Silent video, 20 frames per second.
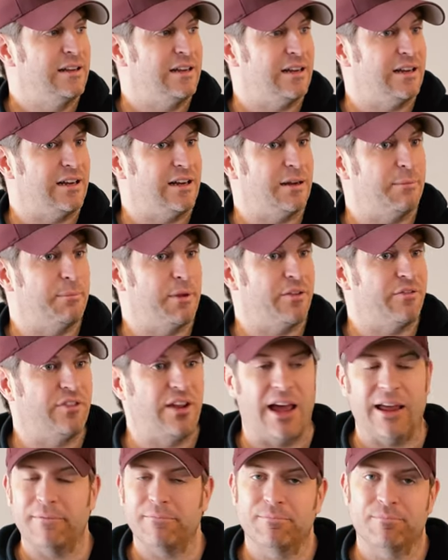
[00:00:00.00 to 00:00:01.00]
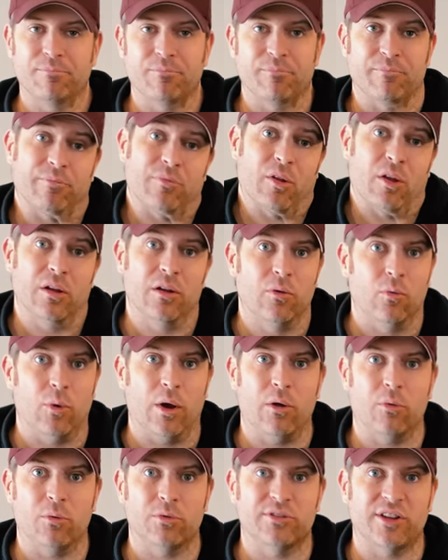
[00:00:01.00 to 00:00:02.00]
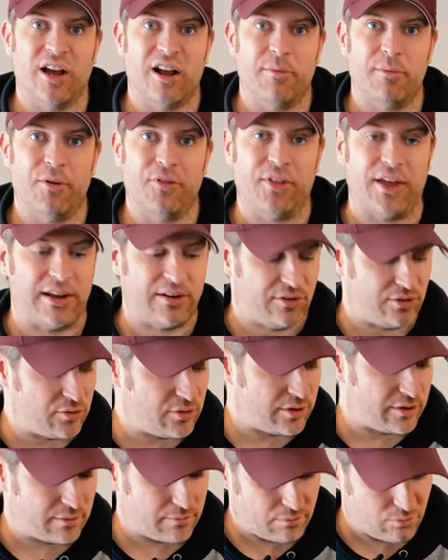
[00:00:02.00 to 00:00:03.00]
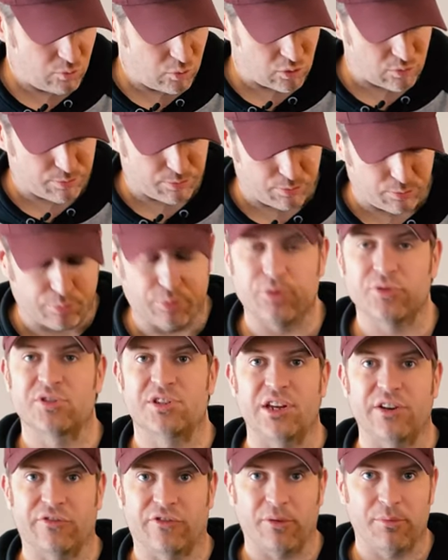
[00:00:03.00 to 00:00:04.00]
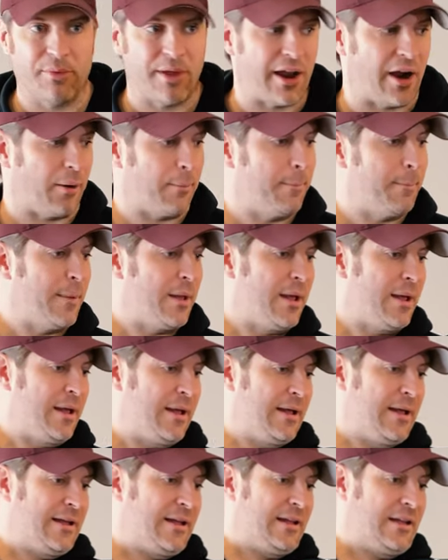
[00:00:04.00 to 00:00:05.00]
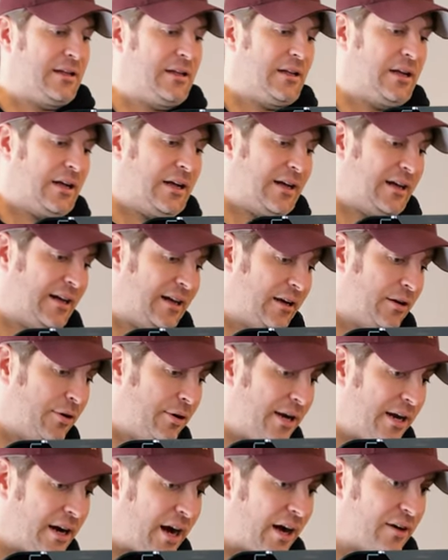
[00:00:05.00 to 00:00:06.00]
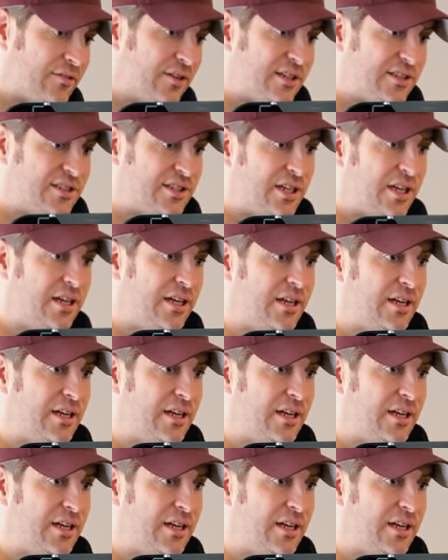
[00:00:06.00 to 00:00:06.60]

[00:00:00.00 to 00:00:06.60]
Um, if not, well, we'll talk about that too and we'll proceed from there. Uh, regardless,